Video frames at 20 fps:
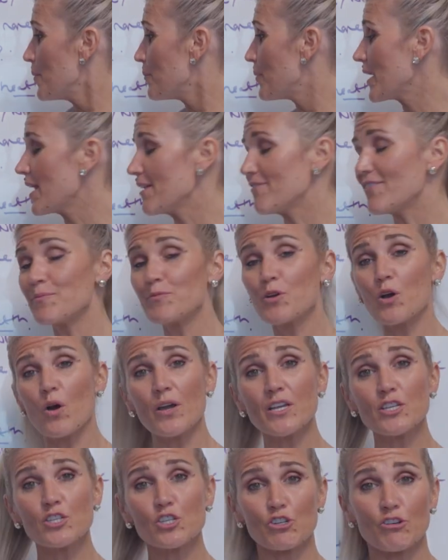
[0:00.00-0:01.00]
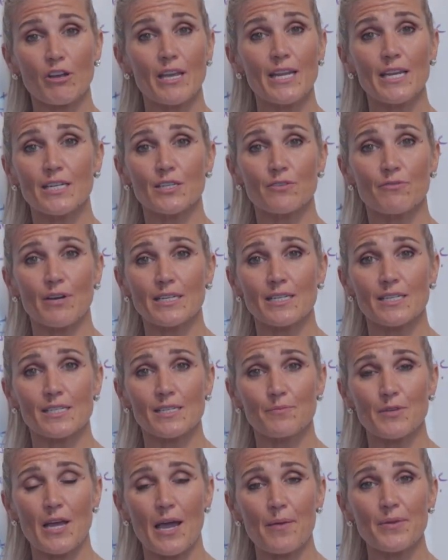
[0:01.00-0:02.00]
But if I'm going straight into rectus
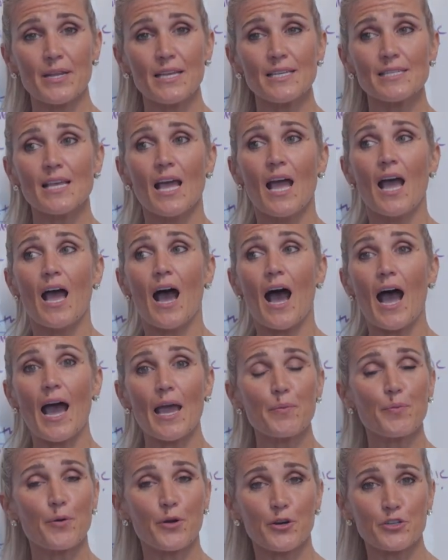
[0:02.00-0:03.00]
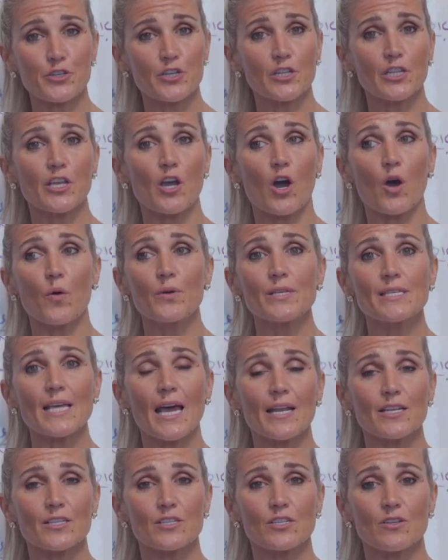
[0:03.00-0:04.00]
abdominis, I personally
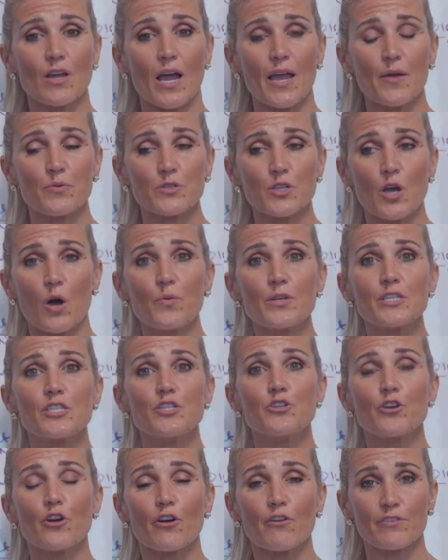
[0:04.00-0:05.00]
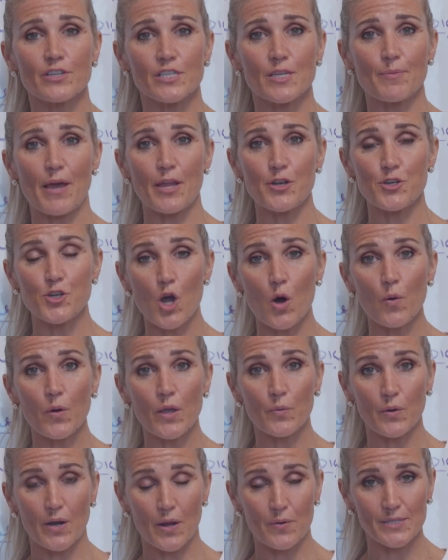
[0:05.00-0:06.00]
I was always nervous about
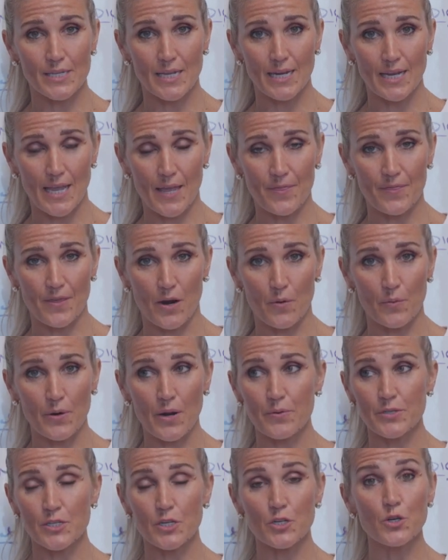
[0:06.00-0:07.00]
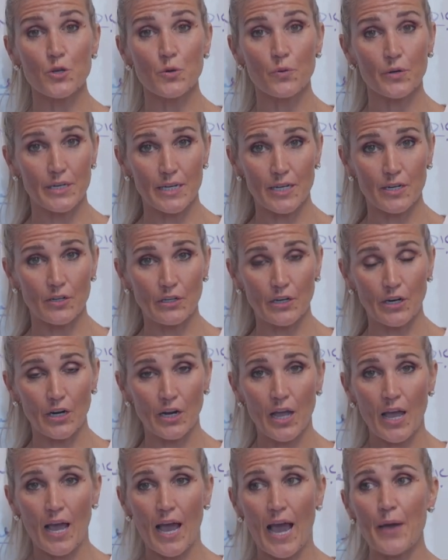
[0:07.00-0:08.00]
knowing when I was gonna get there when I was a newer needler.